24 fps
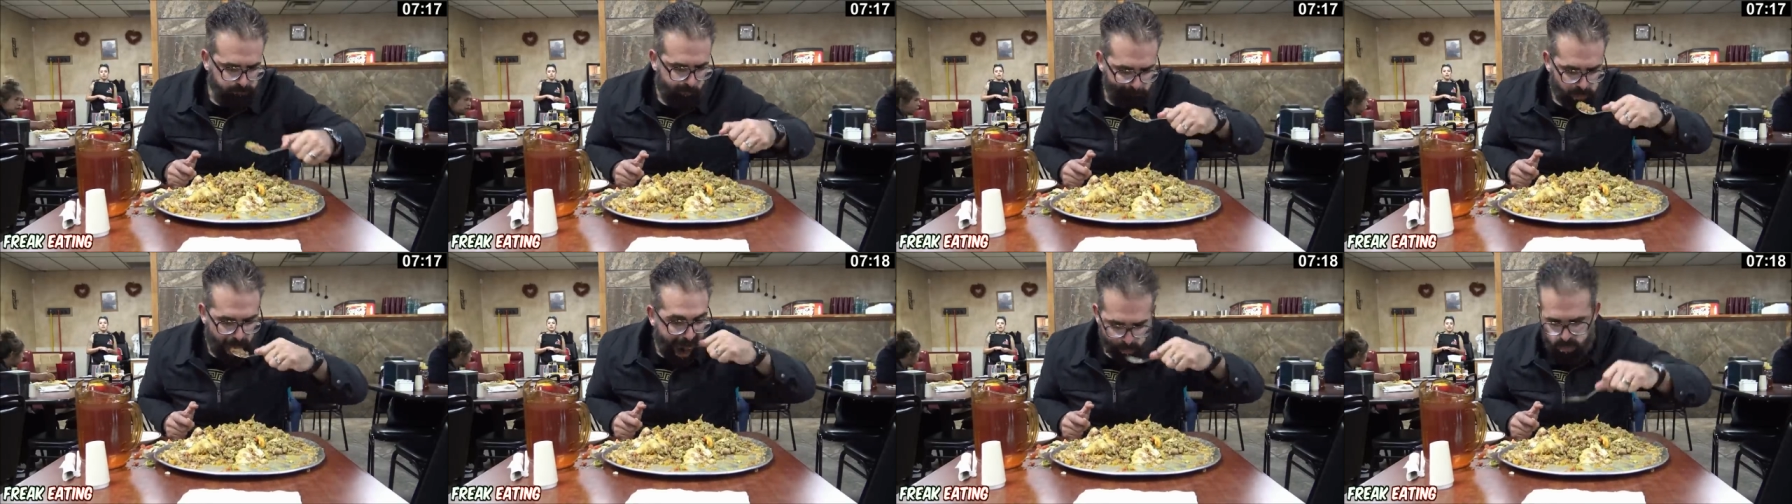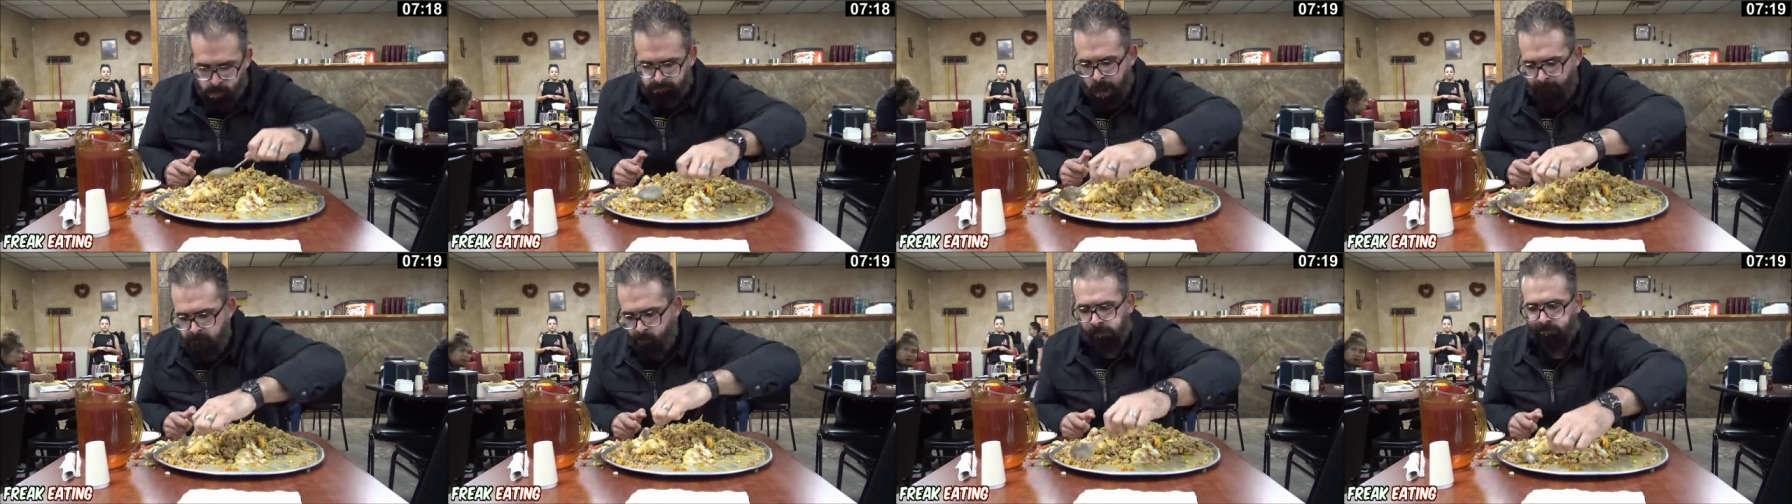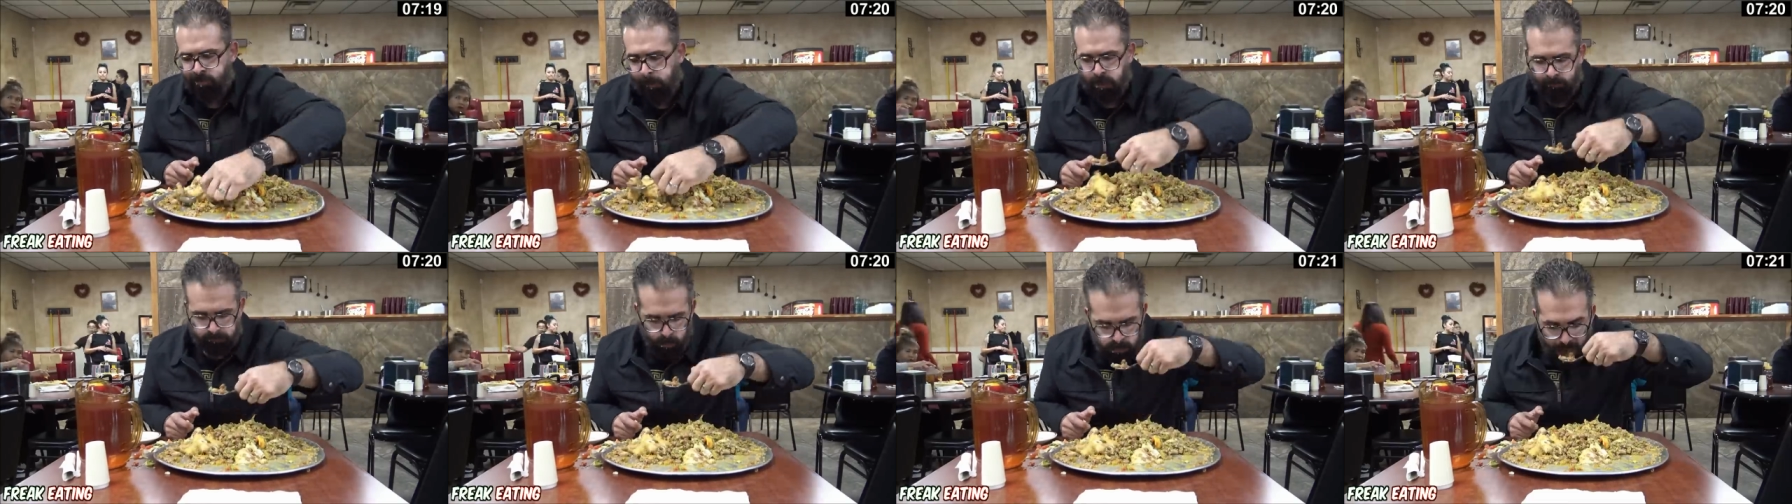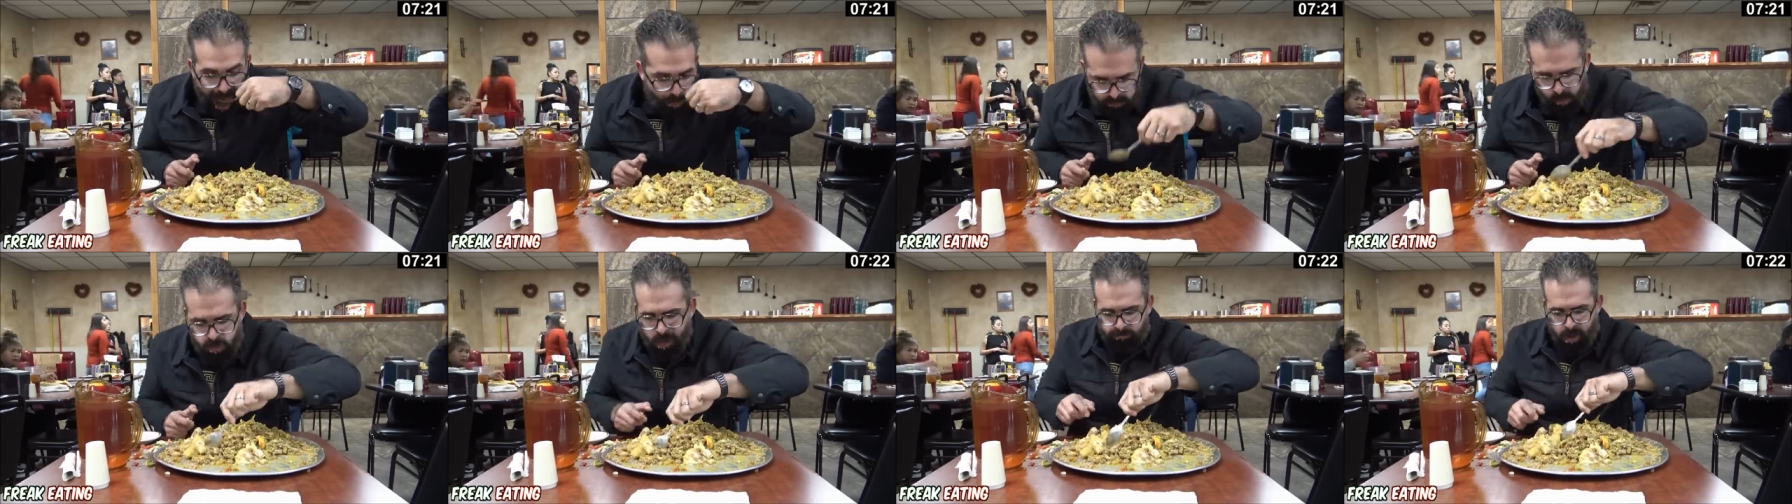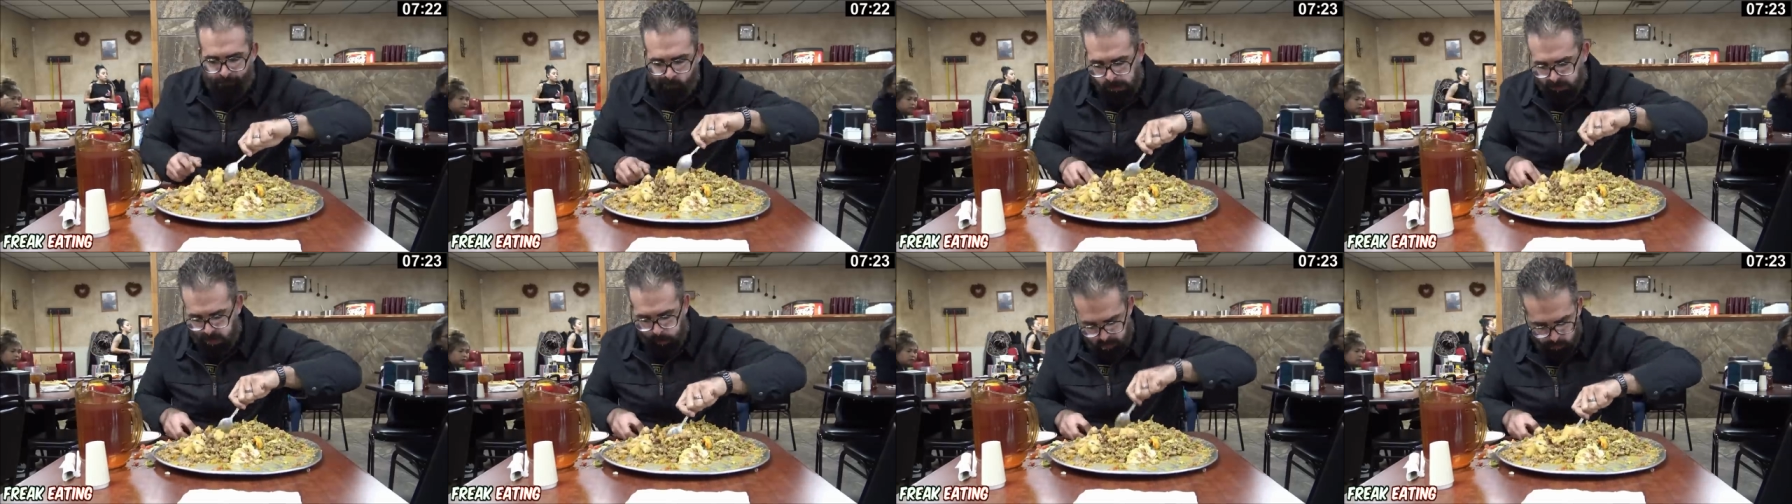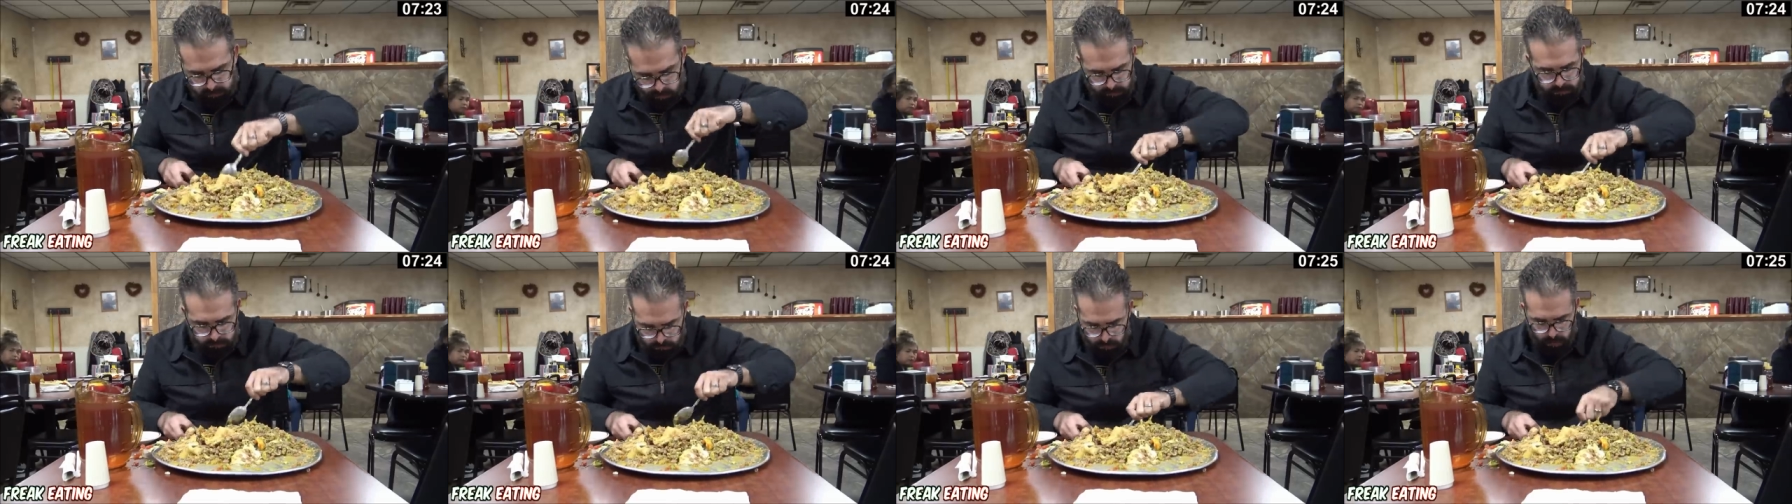I think I would have had virtually no
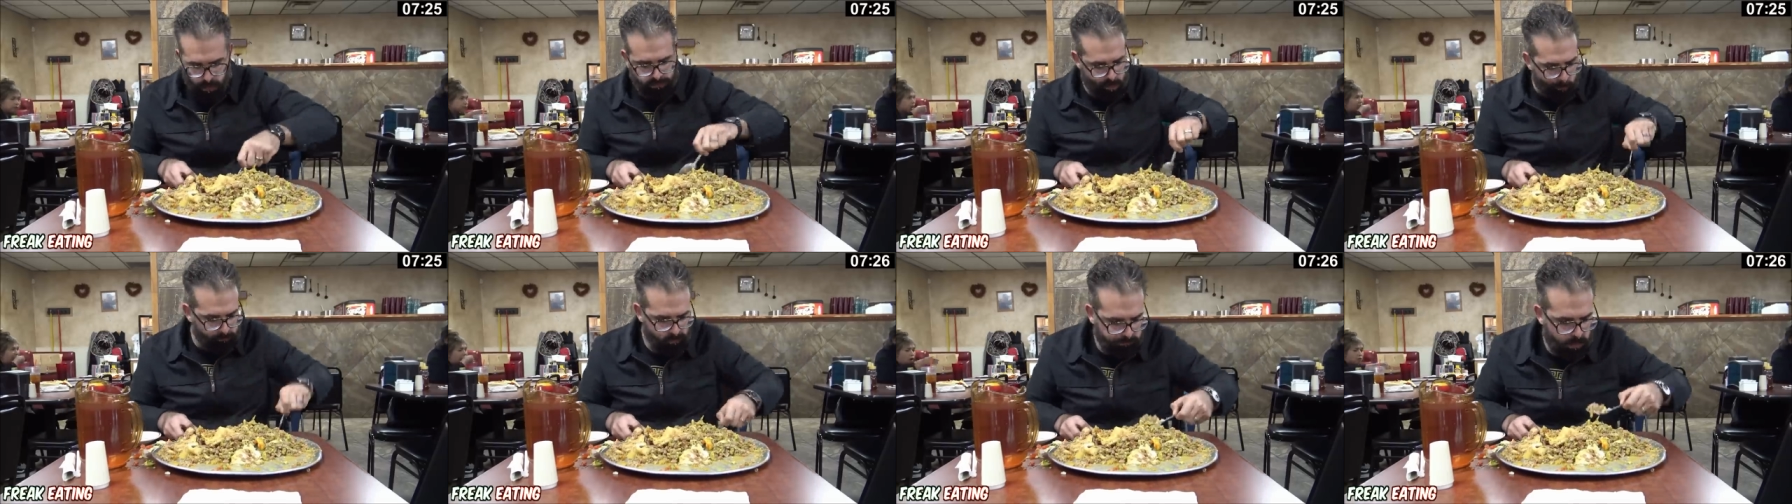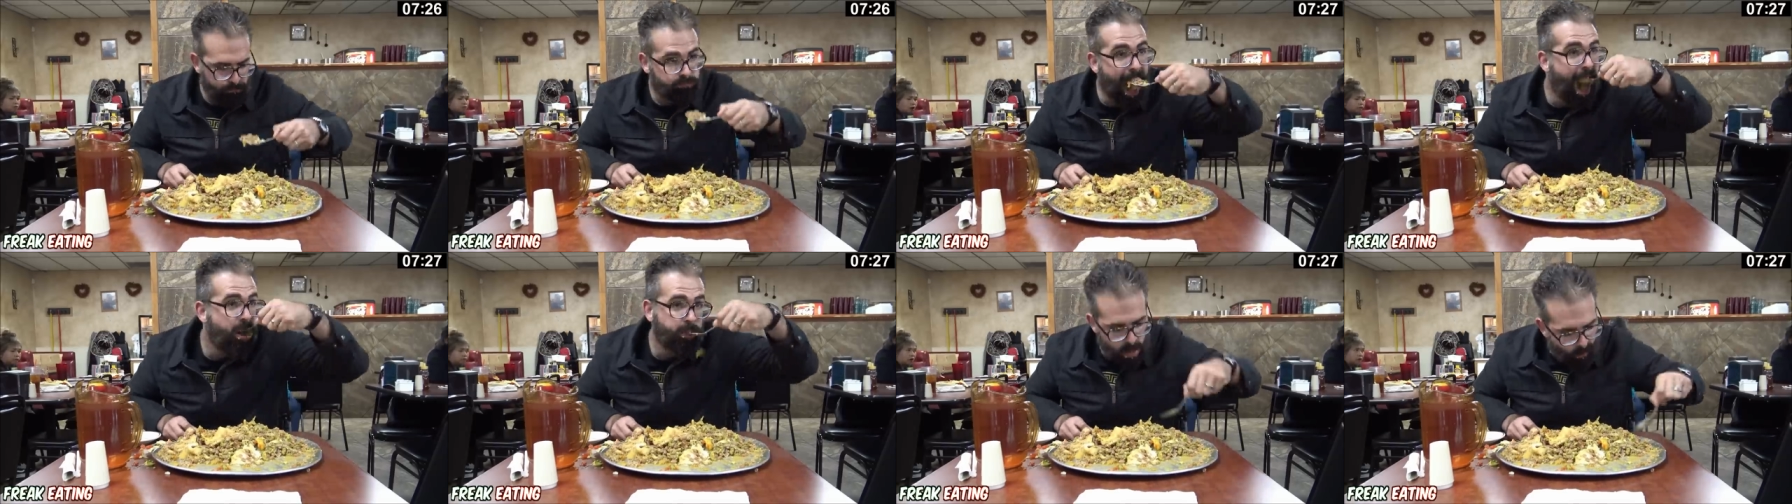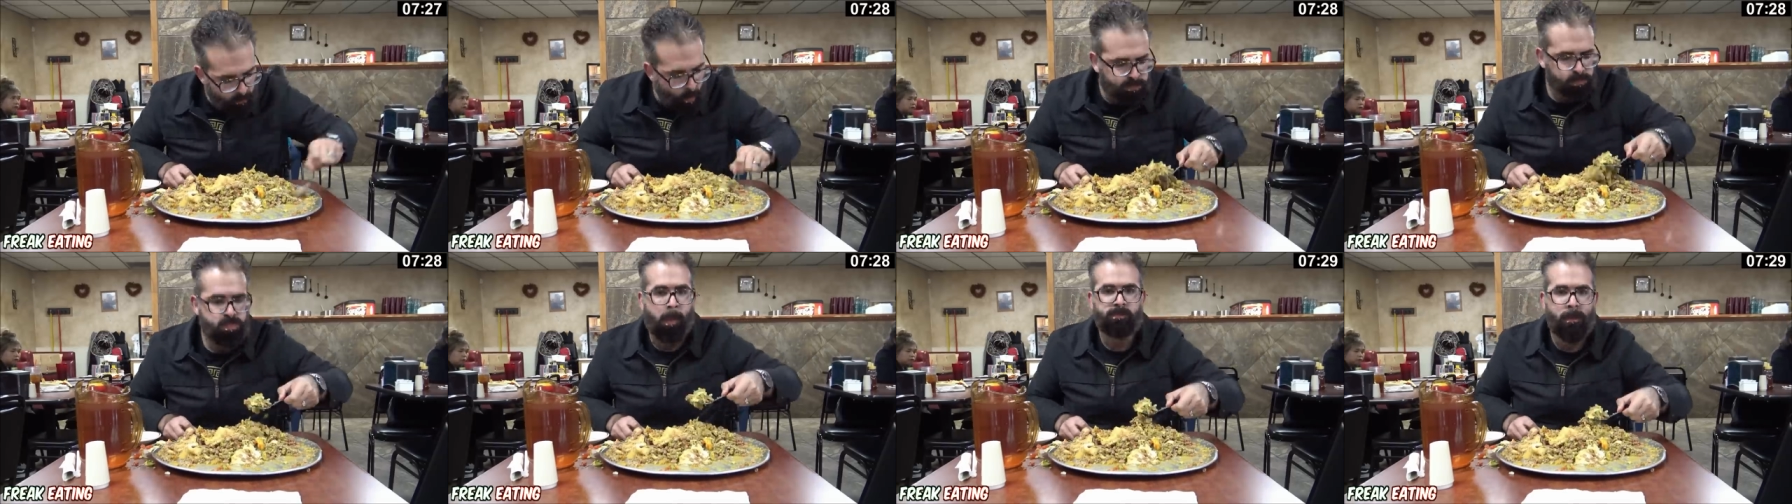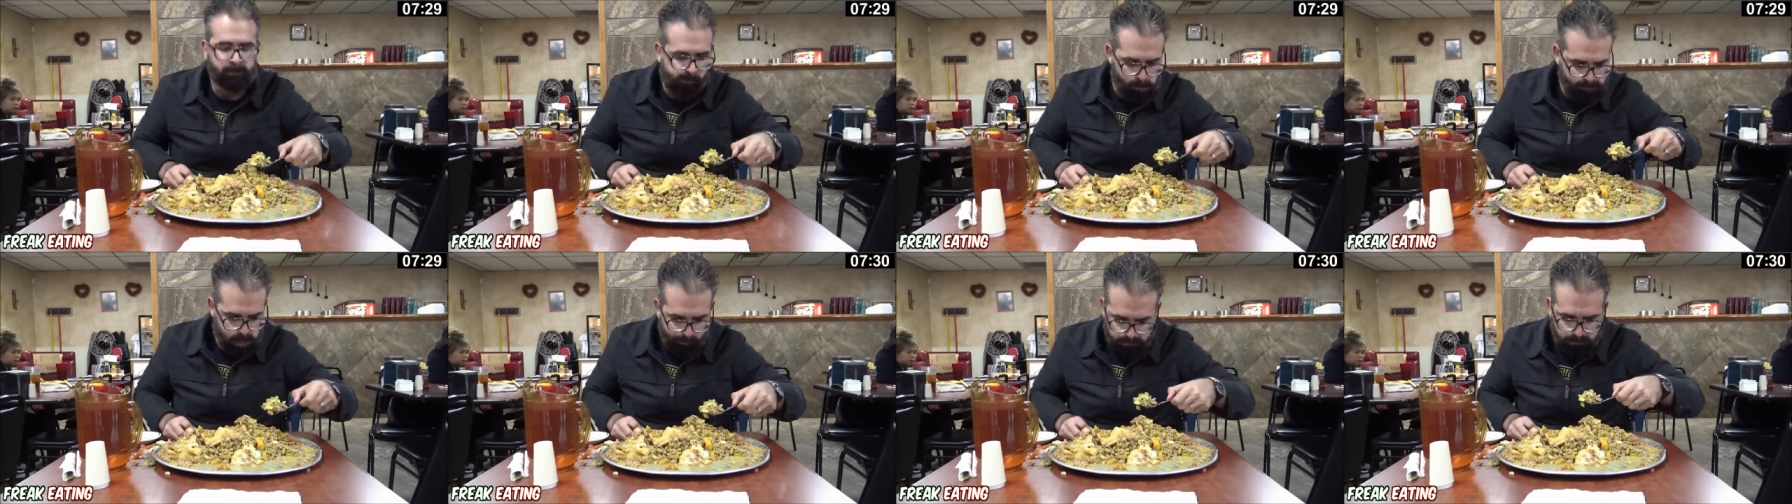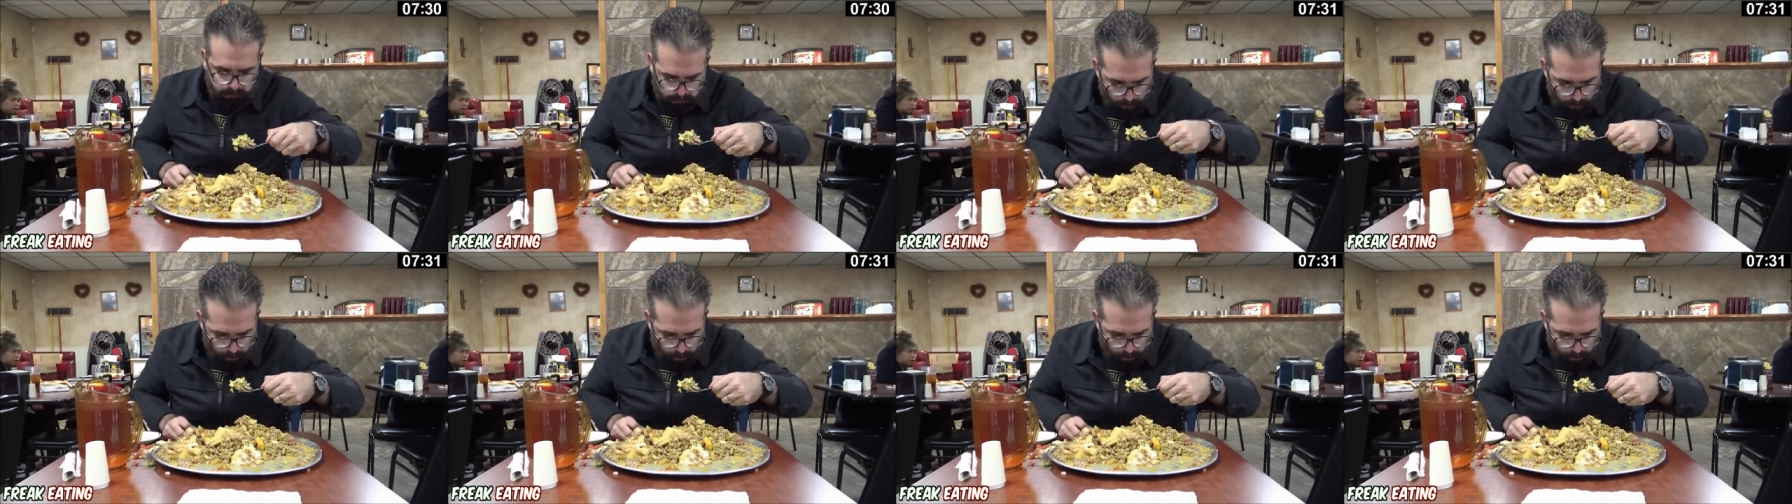chance to beat this challenge.